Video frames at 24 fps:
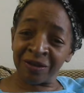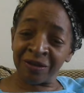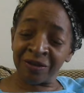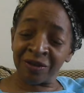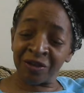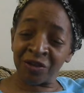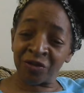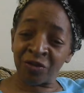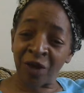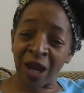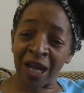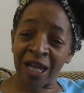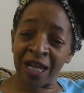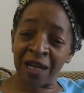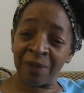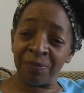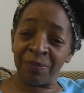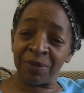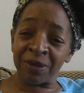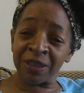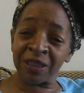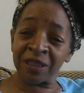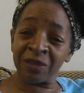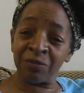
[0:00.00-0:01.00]
strike up
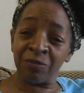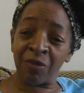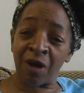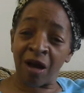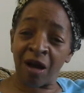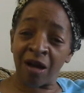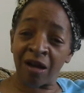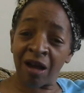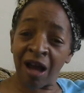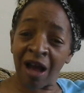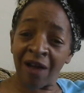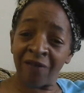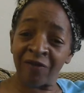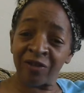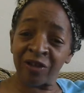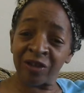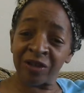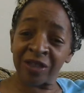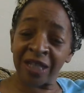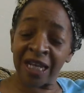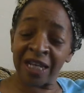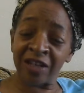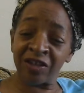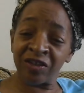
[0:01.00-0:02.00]
a small
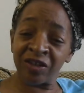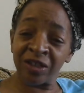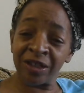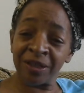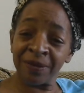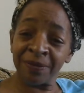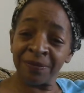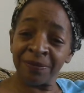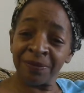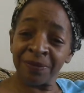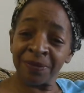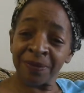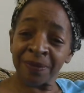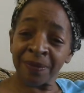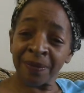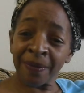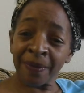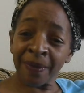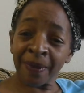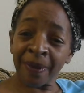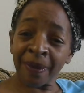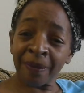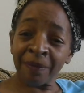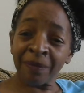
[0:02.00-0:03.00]
conversation
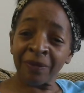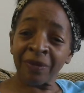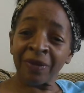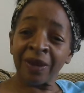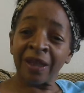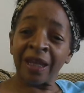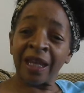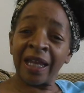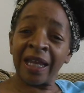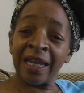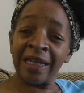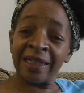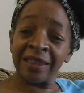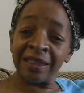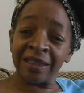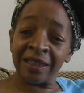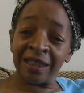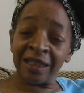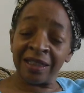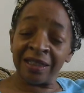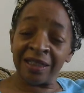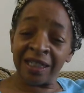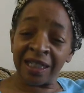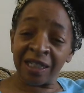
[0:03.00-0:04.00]
and
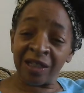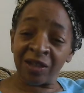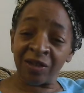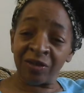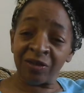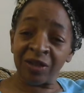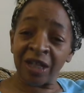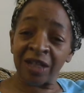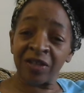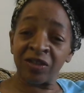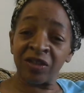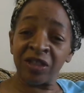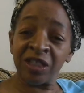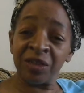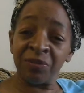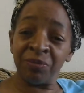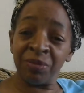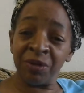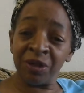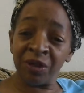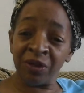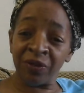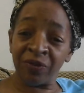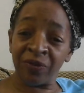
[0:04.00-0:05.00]
tell her that she's
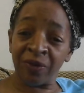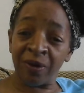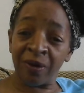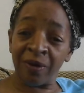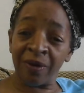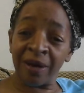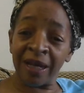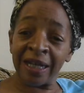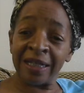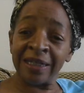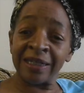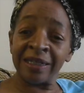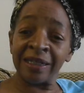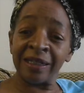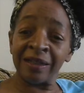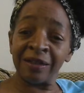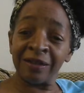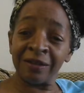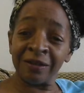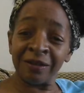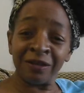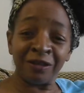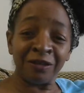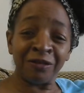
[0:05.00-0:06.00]
beautiful, and tell her
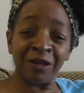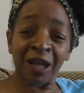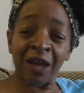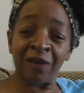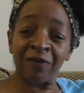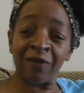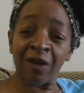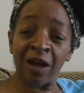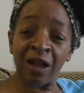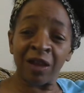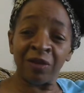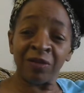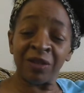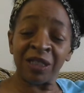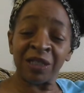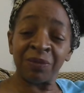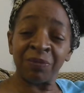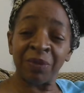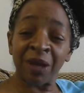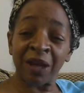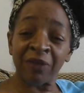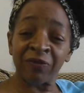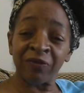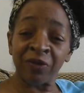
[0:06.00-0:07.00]
you have all
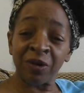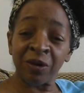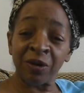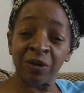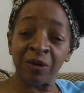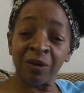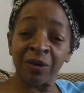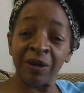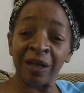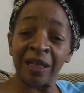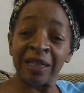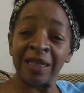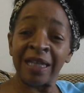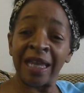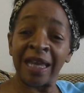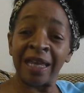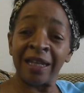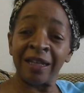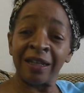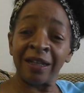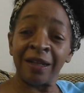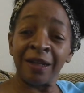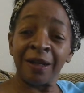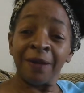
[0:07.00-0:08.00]
respect for her, and that
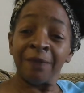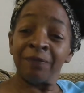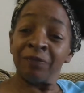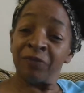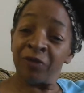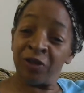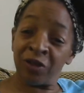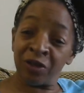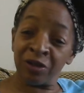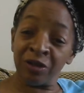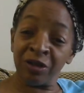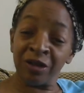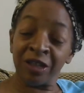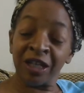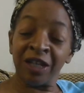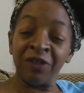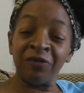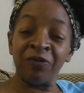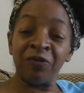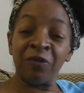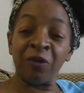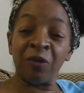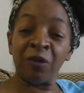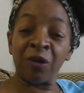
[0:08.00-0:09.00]
you're looking
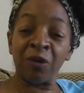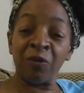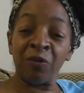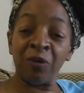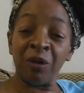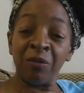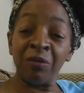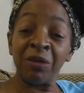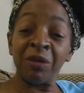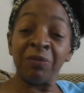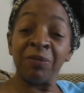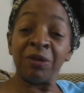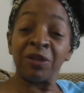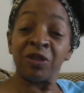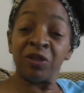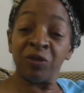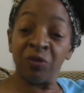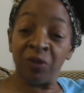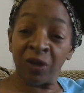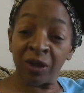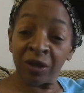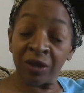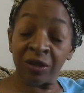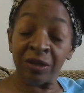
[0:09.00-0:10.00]
for a woman, but you
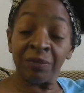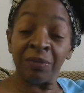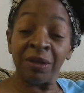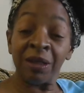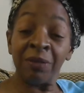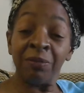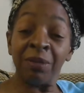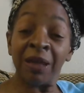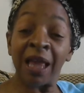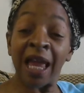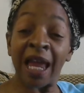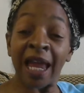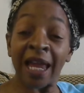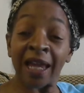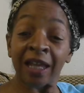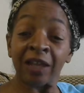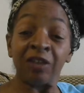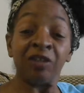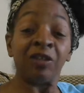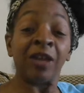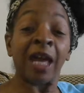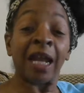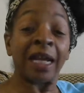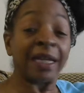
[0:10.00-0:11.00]
want her to be black.
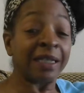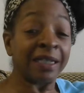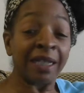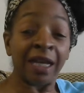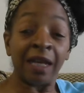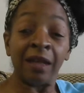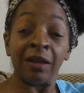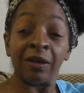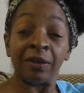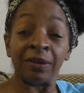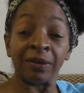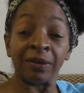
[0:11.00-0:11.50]
You got to tell her.